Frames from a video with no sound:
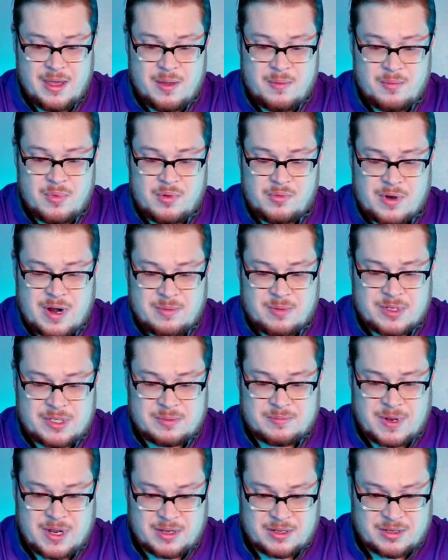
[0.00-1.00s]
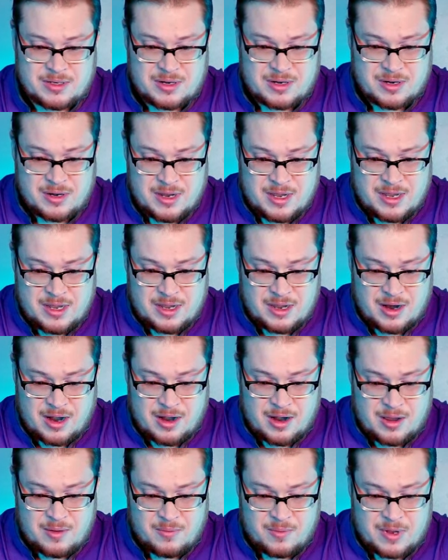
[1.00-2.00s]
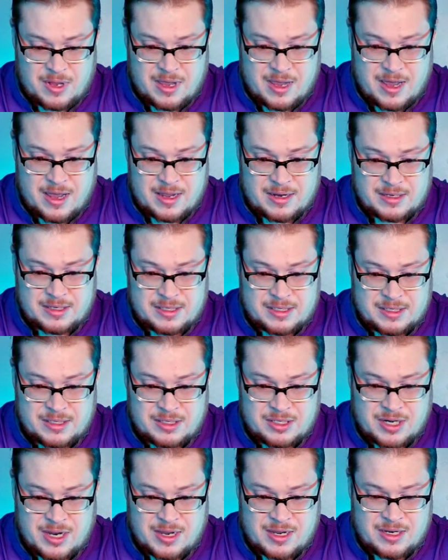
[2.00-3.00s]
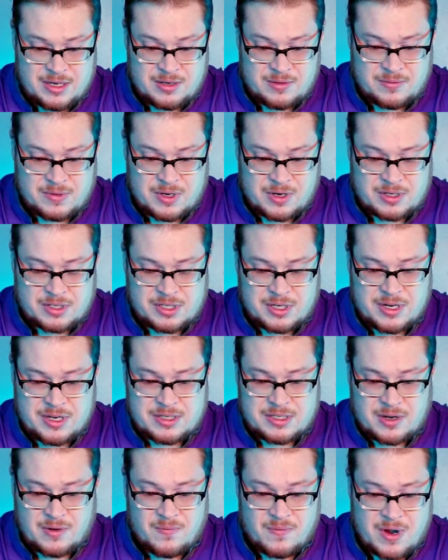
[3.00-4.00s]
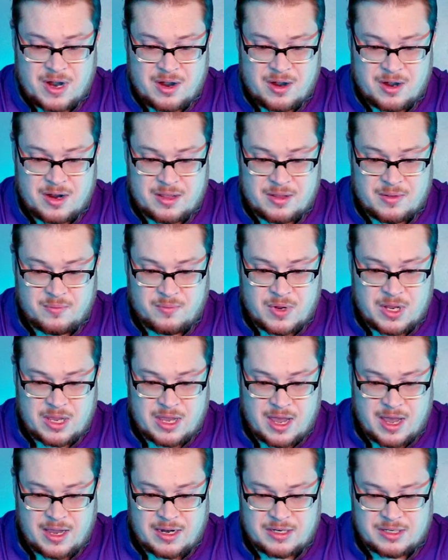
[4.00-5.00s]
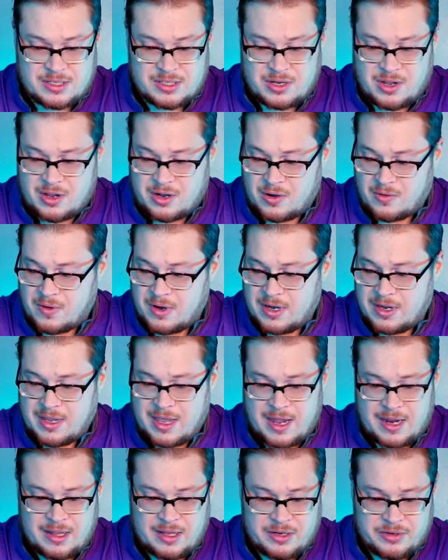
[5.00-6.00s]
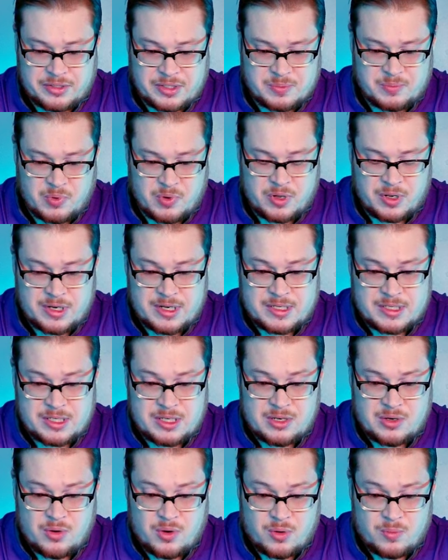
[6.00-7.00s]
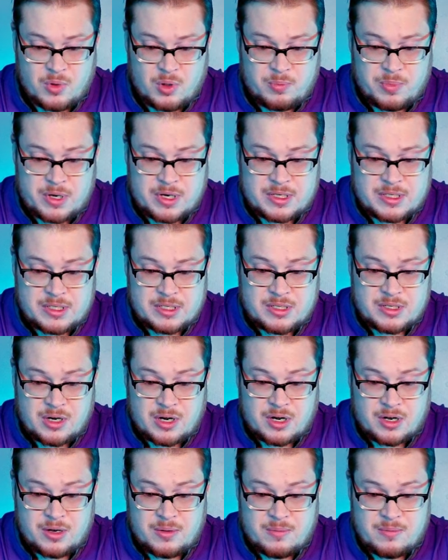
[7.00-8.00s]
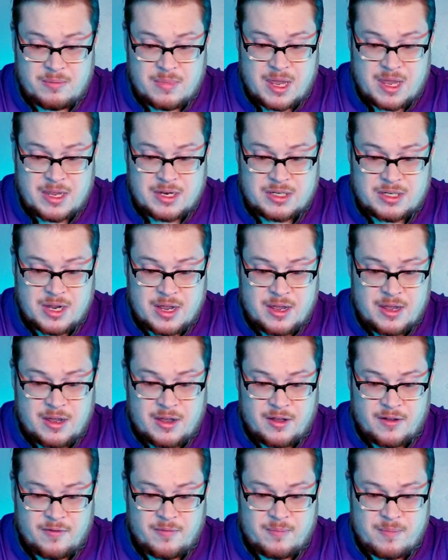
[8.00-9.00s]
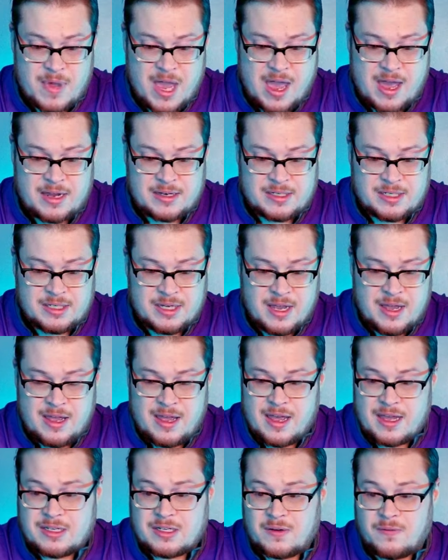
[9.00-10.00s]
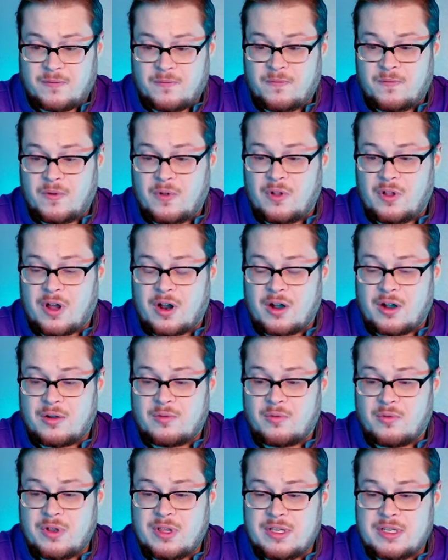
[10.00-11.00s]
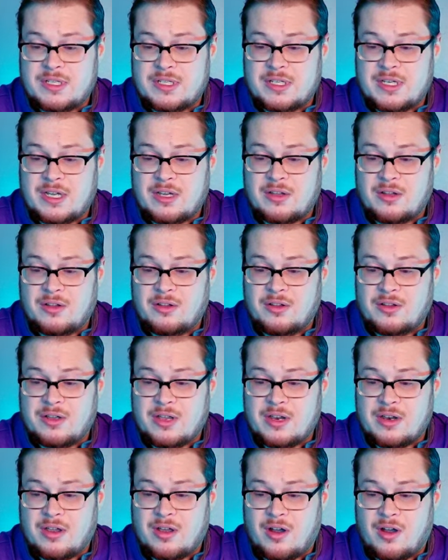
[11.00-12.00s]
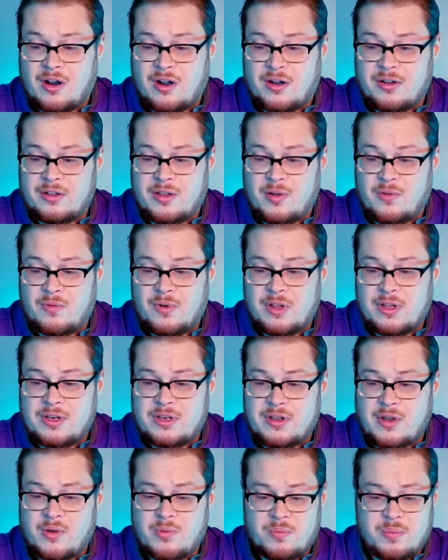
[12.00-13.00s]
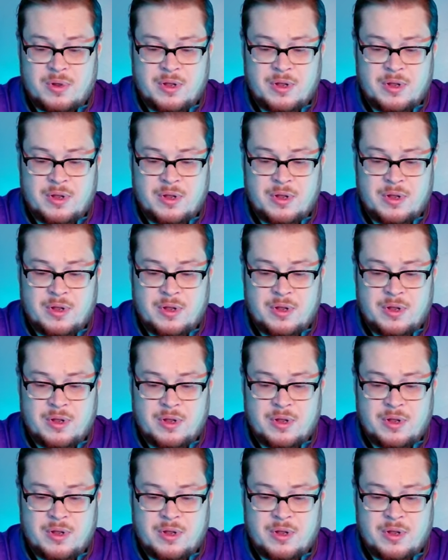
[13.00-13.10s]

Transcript: Moon Rabbit Spectre. All right, we got Giant of Dark Sun as our rare, and then we kind of saw it already, got a little spoiled. It's normal, but it's Dark Mage of Matt as our full art. Really sick looking card, though, really dope.